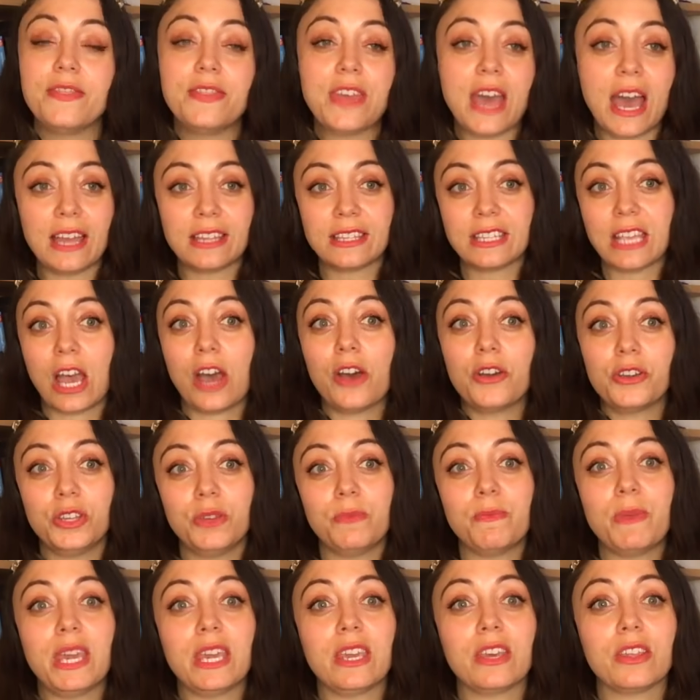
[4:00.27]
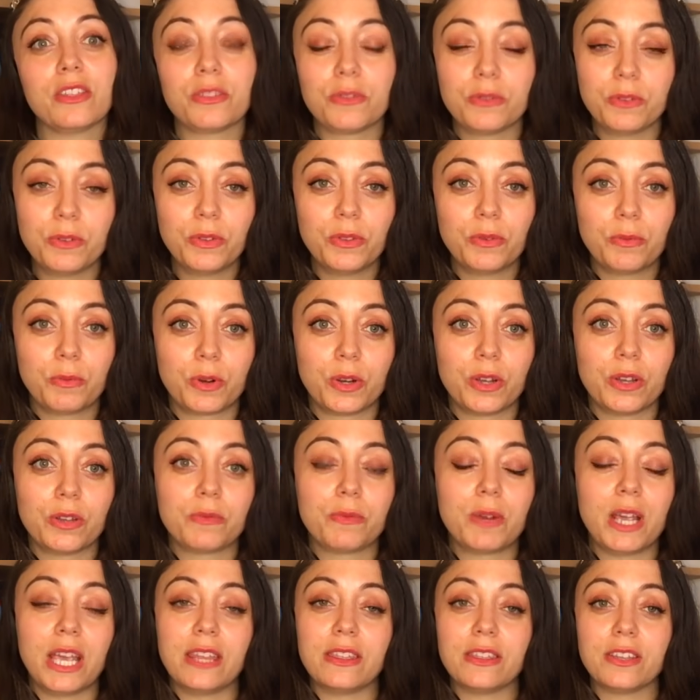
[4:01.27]
That's how you make it through the
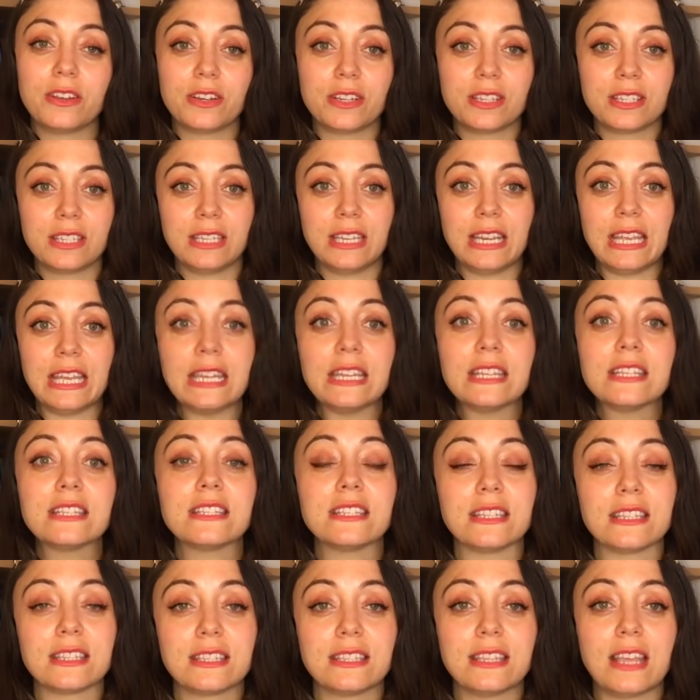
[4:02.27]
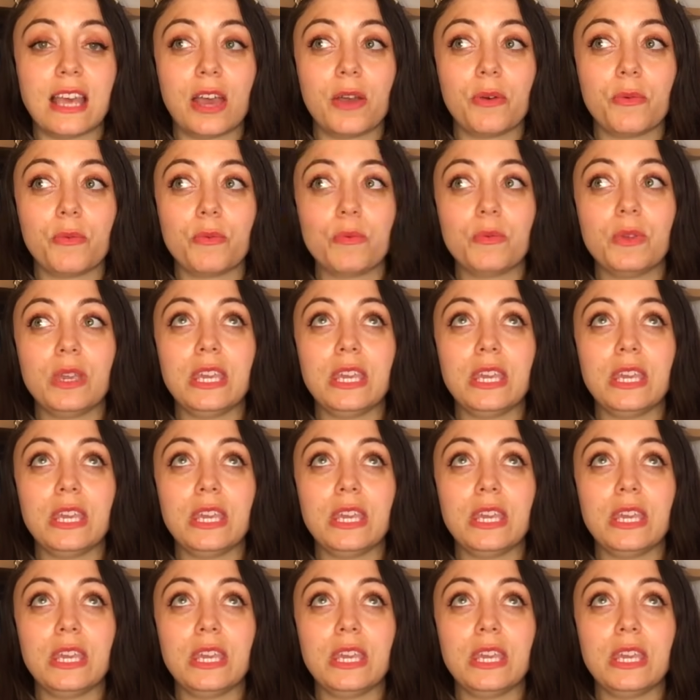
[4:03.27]
world, right? There is an innocence that